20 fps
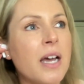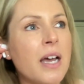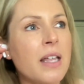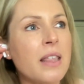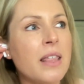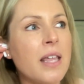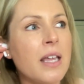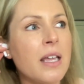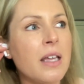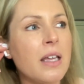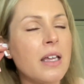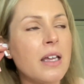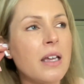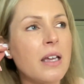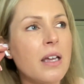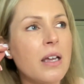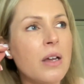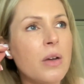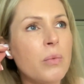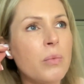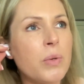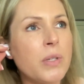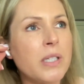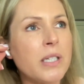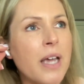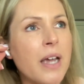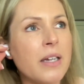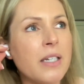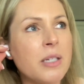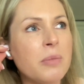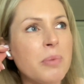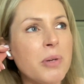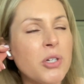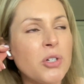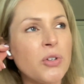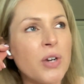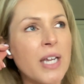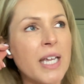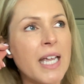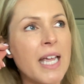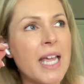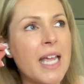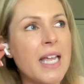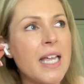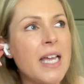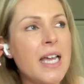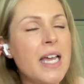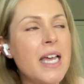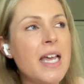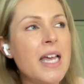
I think was going to be tricky.